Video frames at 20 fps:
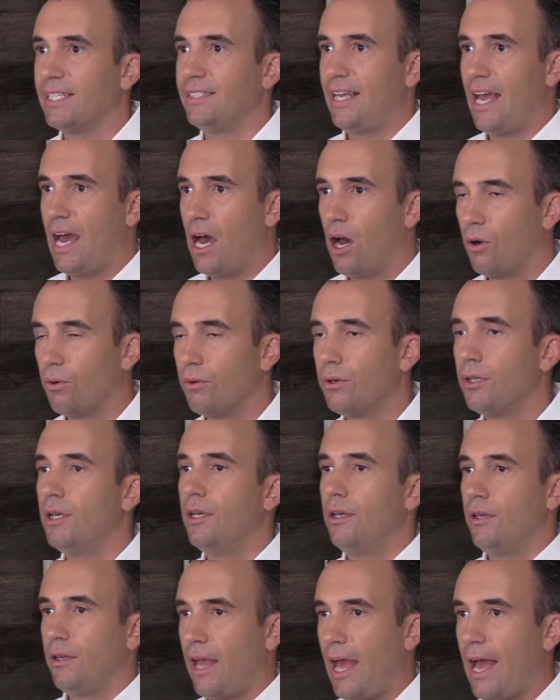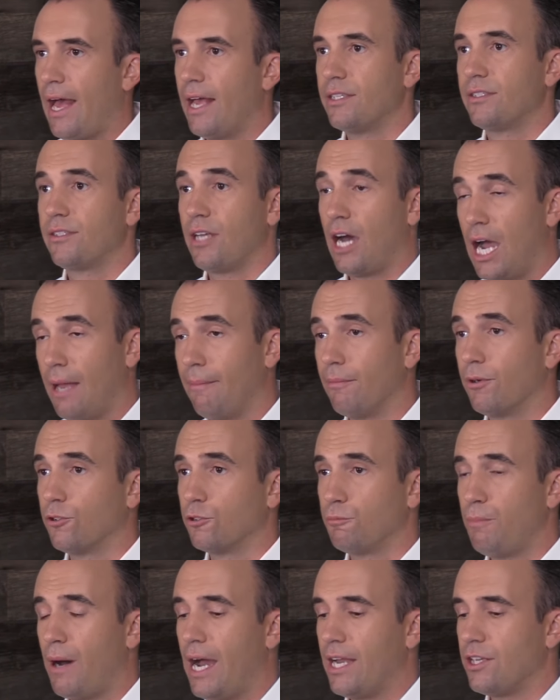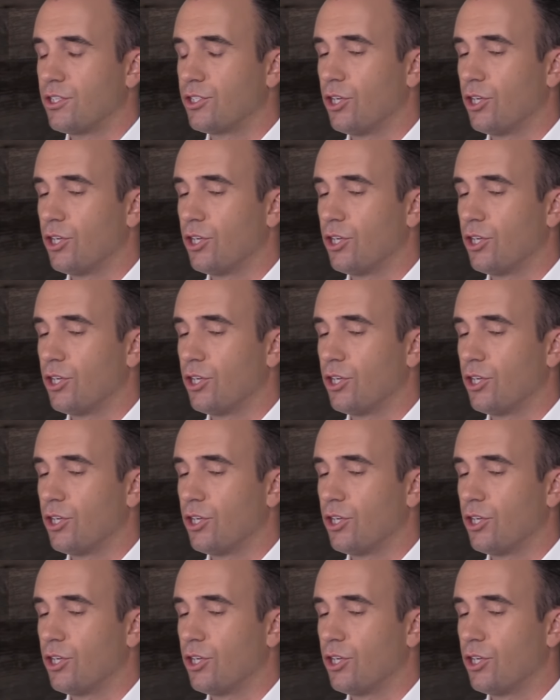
it down as time goes by.